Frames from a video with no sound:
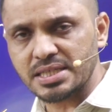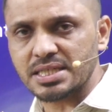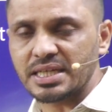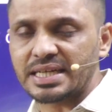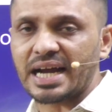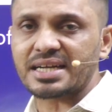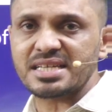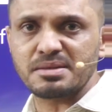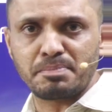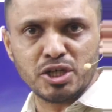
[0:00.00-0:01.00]
is it acts
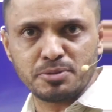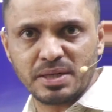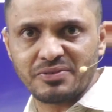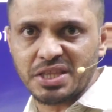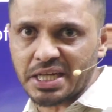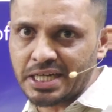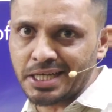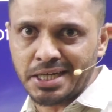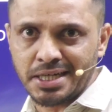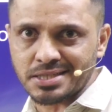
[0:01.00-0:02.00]
as a bridge between the
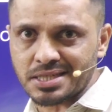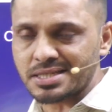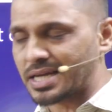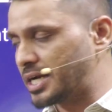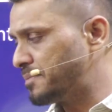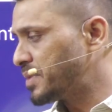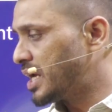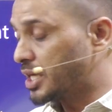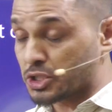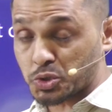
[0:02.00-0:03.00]
Indian industries and
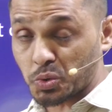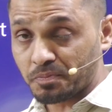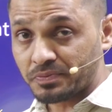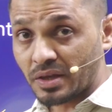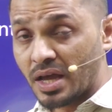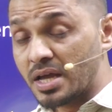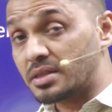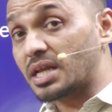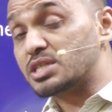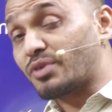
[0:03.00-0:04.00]
ISRO.
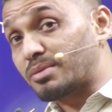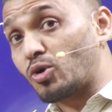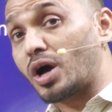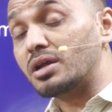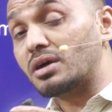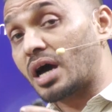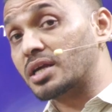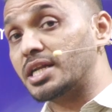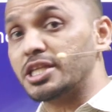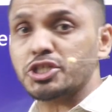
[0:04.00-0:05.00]
There is one more
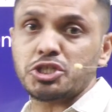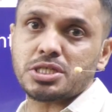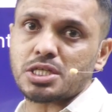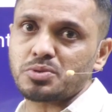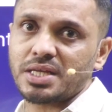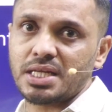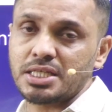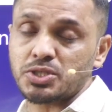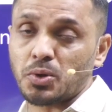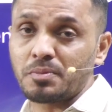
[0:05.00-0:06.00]
organization is also there in
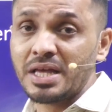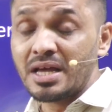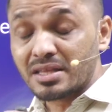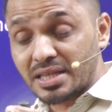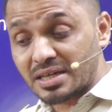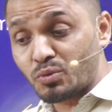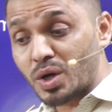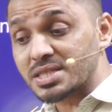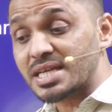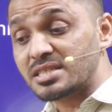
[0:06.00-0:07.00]
ISRO that
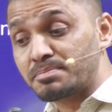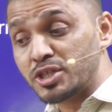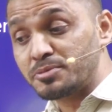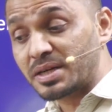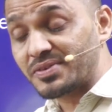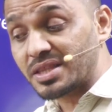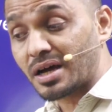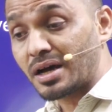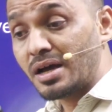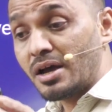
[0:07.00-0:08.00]
works as a bridge between
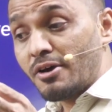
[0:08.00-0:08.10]
the